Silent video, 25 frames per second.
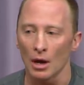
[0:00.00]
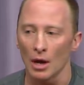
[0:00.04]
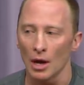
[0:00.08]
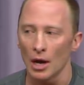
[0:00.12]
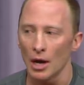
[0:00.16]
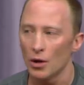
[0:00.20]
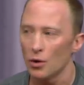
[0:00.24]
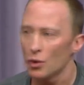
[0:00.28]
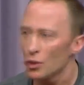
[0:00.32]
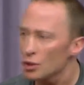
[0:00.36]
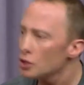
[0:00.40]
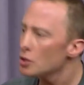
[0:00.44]

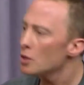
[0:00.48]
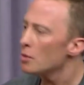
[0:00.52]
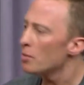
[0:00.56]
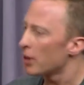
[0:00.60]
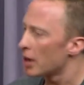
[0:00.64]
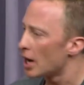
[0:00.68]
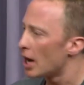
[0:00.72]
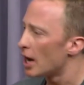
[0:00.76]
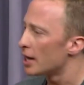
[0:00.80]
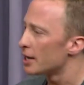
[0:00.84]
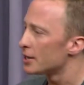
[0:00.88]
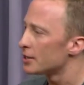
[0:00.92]
It also
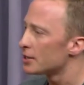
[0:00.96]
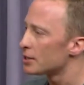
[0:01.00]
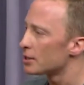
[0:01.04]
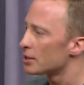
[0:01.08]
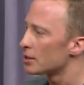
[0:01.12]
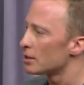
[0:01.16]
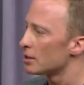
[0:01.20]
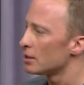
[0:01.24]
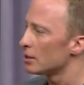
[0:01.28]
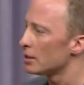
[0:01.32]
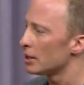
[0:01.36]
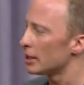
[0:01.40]

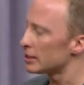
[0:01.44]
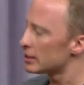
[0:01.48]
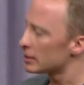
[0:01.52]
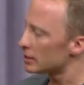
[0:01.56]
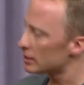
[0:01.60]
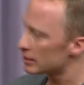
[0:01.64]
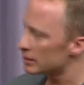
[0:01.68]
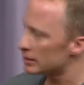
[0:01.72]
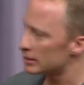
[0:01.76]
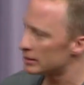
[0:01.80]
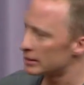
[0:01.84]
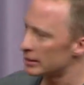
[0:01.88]
applies,
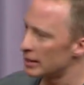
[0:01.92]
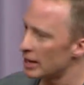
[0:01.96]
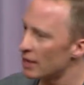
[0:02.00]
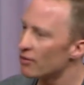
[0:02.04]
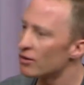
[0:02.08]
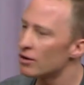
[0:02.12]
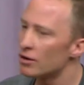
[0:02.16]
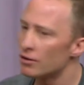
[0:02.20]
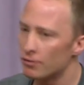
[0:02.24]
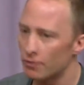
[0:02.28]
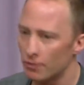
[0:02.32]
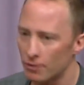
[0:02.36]
this
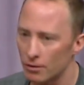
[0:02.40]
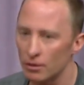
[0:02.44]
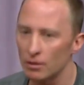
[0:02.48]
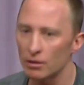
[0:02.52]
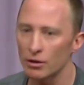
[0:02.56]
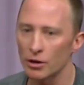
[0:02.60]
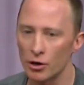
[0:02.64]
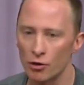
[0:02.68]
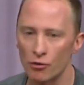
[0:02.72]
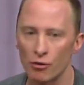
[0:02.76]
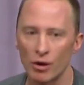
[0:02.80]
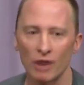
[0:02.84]
level of
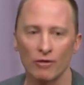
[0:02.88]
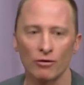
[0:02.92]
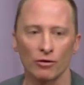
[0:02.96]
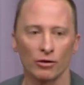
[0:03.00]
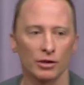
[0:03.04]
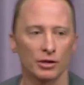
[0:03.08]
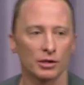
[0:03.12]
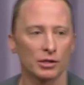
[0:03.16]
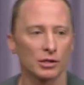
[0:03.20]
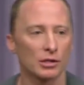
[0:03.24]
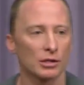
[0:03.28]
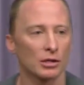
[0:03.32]

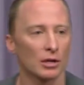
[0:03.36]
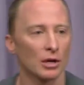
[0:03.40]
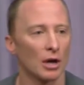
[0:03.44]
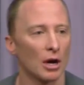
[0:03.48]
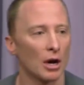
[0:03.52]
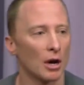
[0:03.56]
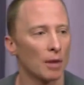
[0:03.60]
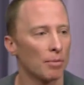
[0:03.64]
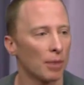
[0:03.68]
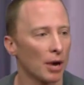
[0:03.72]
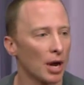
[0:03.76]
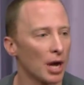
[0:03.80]
irreverence,
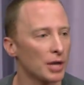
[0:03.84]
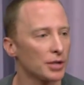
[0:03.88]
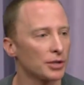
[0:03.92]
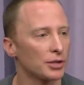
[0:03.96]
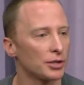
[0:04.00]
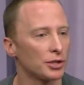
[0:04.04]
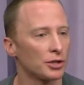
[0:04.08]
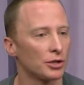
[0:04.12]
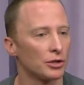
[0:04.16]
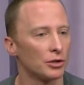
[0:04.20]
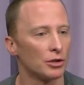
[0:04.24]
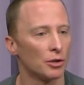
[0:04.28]

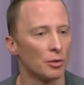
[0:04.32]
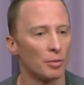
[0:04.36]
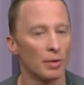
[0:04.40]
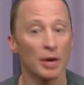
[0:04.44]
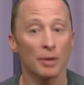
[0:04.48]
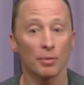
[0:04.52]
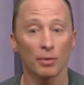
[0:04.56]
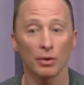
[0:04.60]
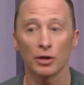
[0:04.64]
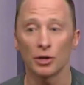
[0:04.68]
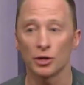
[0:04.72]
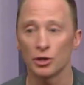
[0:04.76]
applies to the
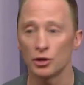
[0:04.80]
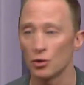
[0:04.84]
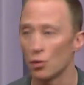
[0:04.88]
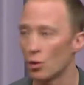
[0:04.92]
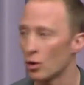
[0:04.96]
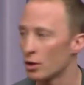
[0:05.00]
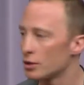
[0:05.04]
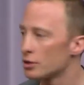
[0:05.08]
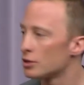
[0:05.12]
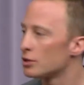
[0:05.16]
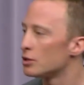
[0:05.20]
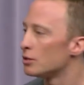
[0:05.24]
people that you
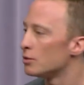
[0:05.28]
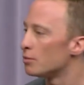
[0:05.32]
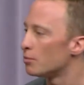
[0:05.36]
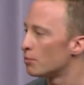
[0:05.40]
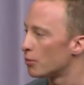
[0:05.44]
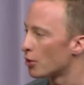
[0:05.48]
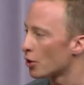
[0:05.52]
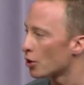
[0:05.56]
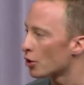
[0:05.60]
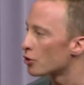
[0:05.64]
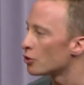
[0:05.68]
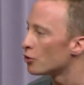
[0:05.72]
want to
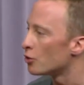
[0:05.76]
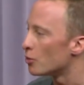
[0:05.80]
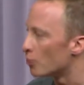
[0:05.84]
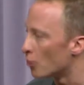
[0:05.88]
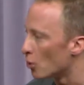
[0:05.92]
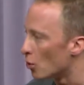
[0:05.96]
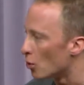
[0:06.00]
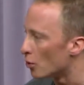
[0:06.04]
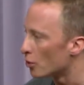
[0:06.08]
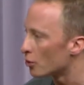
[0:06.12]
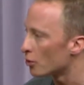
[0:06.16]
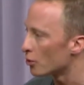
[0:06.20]
put on your
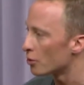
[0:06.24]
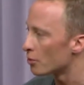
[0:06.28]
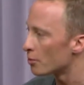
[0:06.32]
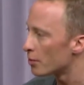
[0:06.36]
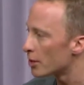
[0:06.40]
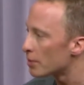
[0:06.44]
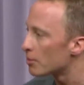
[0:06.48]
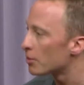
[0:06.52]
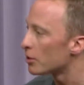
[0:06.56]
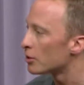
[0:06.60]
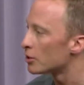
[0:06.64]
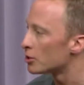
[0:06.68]
board or the
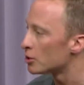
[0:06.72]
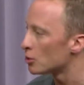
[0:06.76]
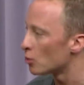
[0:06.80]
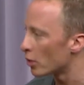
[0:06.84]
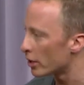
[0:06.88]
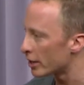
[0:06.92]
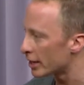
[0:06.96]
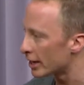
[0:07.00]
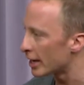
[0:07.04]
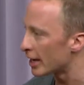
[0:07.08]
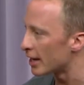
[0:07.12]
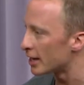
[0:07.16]
people that you
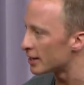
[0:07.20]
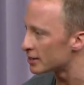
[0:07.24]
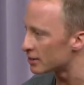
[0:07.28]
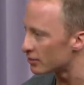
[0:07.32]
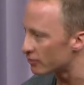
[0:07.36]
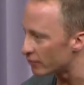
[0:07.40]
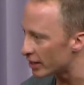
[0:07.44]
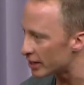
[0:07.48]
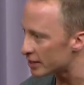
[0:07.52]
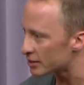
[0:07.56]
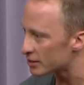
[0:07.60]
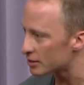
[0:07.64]
want to get as
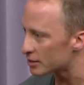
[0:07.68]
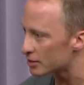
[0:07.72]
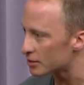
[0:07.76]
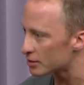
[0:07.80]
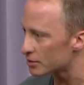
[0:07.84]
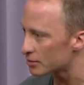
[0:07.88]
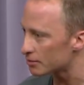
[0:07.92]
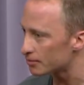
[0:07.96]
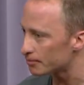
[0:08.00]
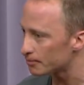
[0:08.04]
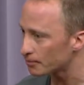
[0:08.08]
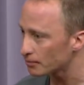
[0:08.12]

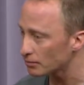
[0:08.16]
investors.